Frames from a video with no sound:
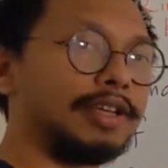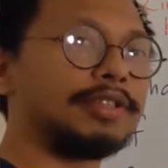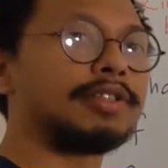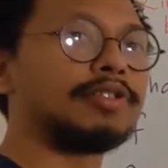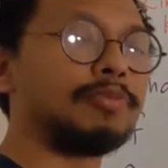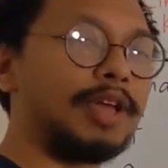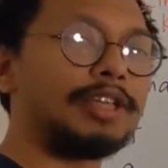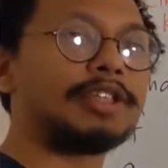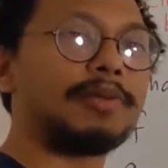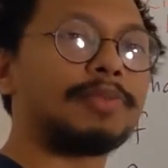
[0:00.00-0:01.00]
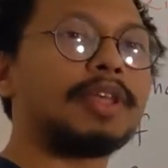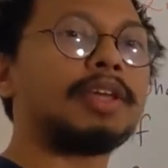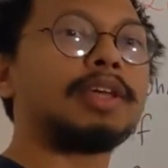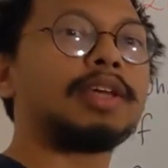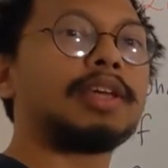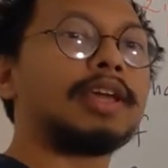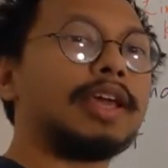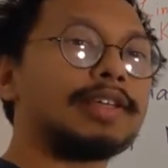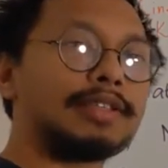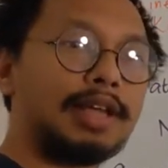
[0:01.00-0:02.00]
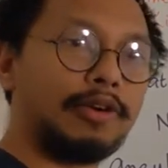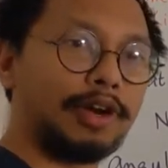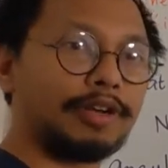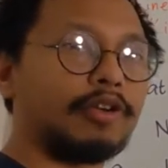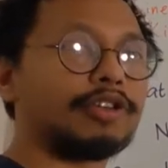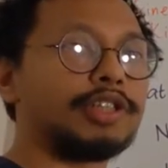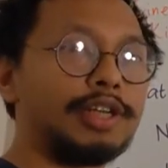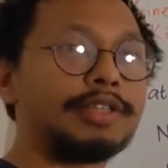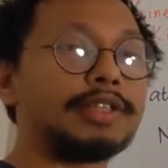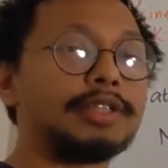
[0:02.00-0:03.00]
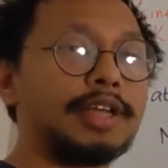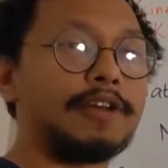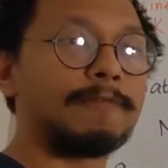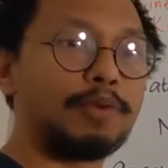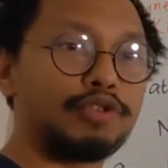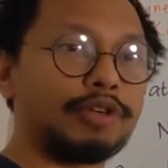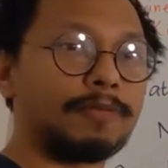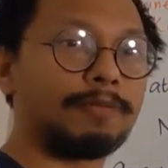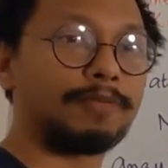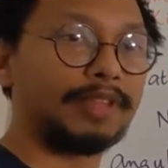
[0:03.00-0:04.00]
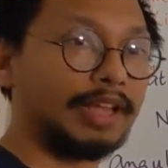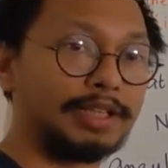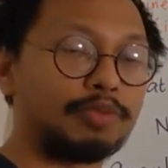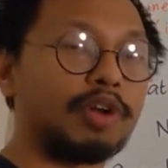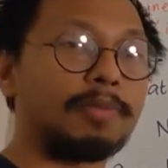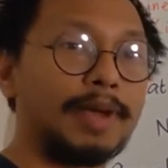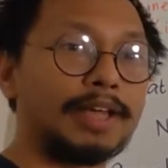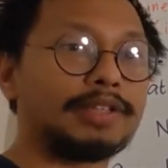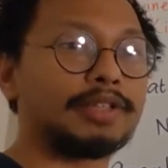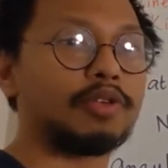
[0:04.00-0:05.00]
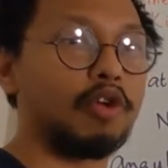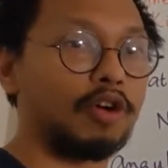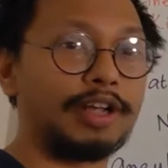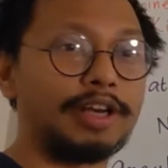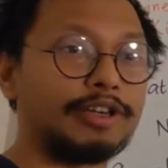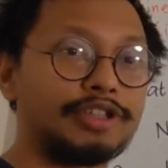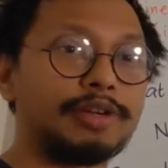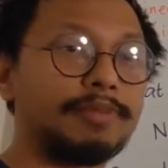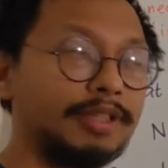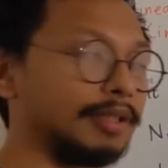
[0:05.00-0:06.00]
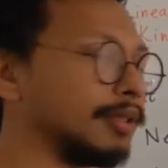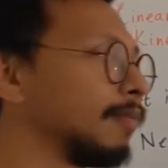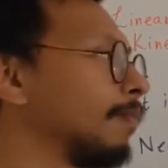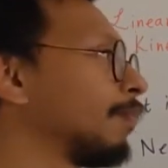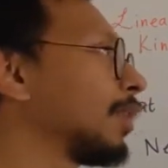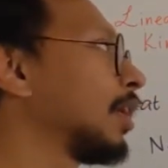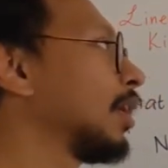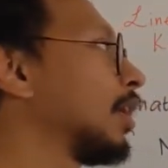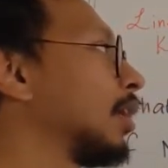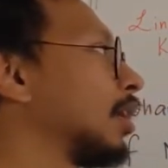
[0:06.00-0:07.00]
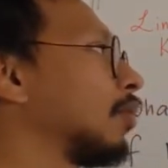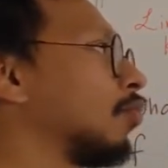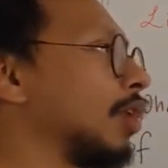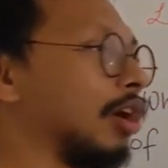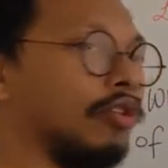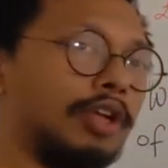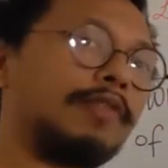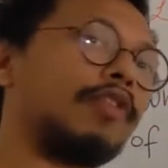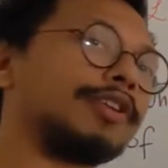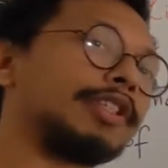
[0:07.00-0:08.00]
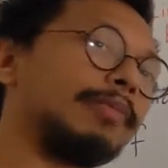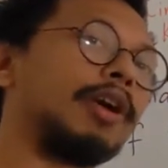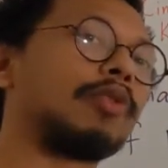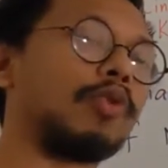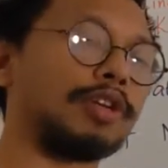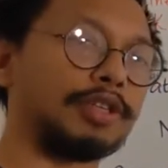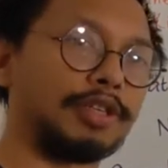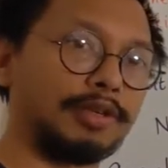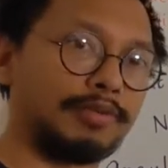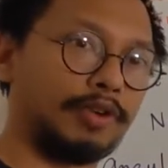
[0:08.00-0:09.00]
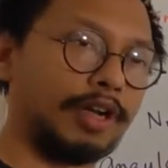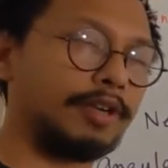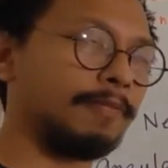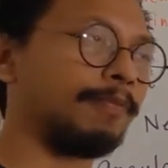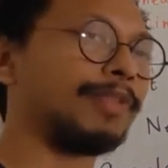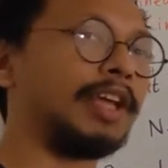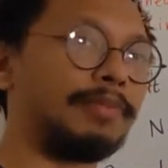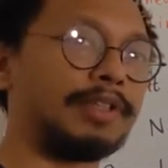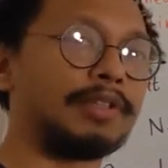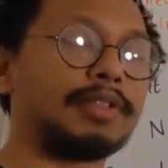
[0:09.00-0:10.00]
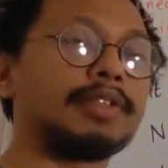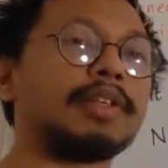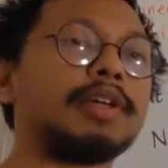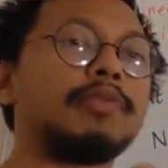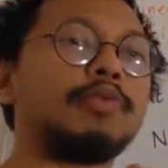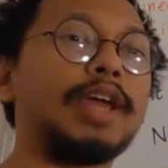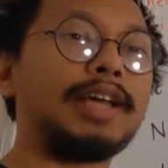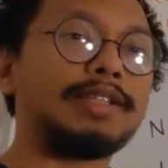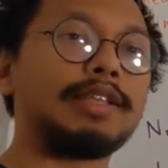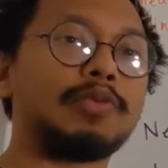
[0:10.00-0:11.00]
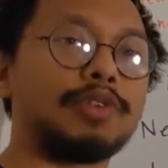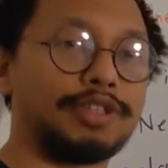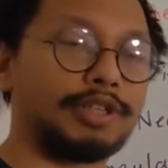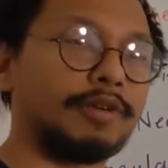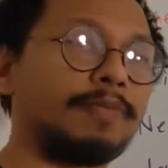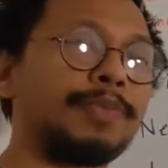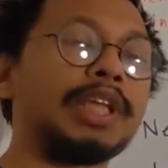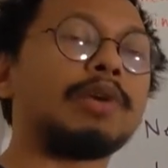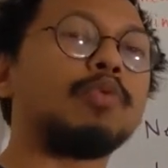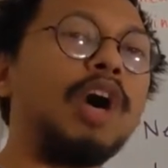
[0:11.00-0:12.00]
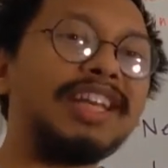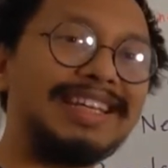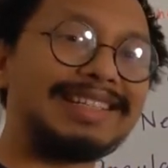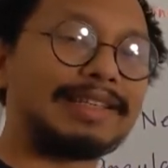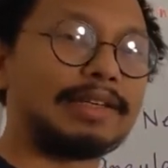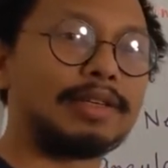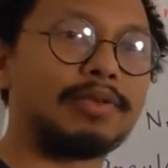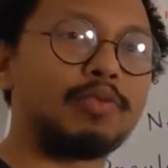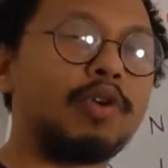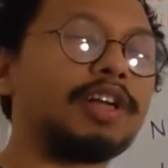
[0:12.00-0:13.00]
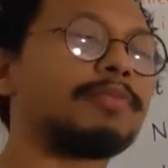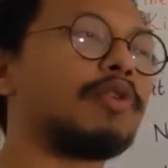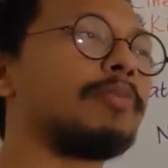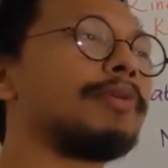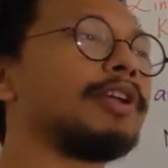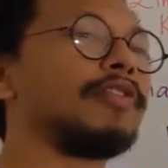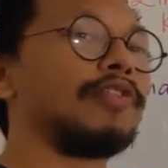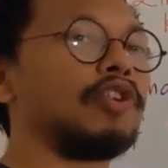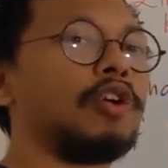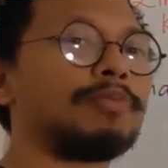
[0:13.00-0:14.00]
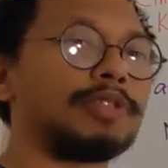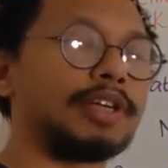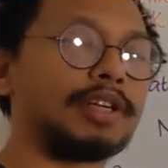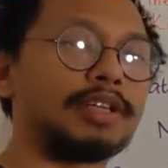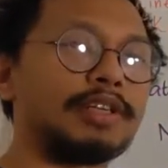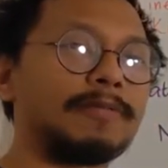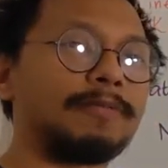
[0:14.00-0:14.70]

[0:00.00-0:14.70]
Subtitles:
is to make something accelerate or change its state of motion. That is what mass or inertia means. We are looking for a similar quantity, right? That means we ask the question, what is it? What property of an object